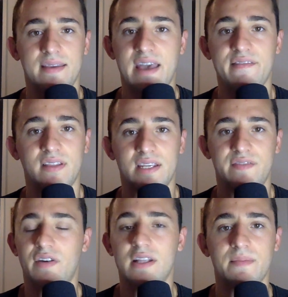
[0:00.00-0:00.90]
Kevin Lee has
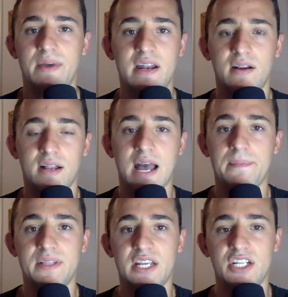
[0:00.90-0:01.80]
fought the better
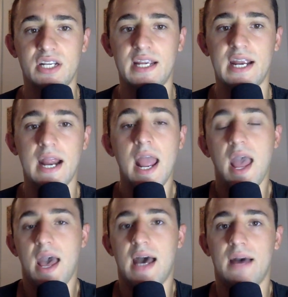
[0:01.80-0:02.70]
competition here.
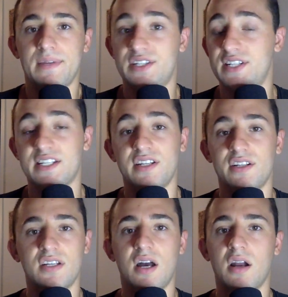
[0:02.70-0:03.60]
He's 6
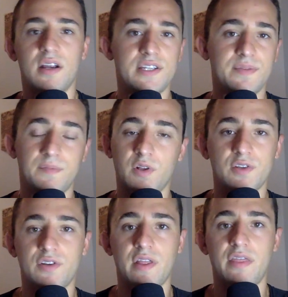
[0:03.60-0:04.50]
years younger. He's
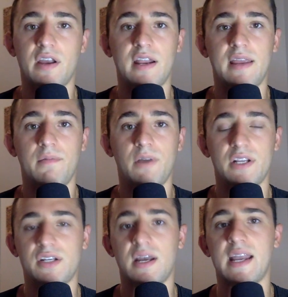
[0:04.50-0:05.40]
closer to 30,
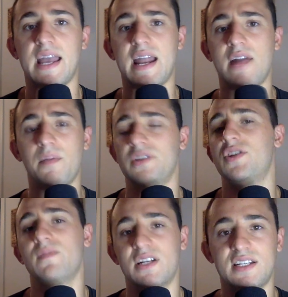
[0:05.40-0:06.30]
which, again, I don't put
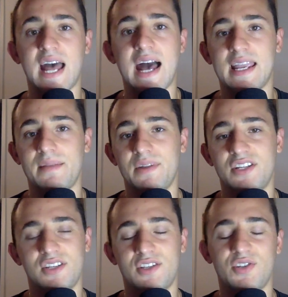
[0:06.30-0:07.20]
too much stock in, but
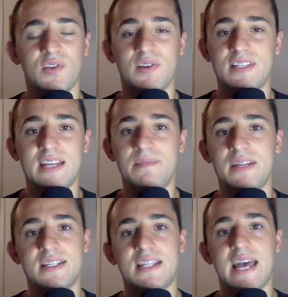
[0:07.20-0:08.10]
it's just little
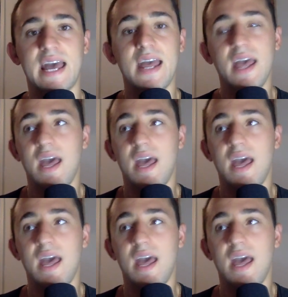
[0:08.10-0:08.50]
tidbits that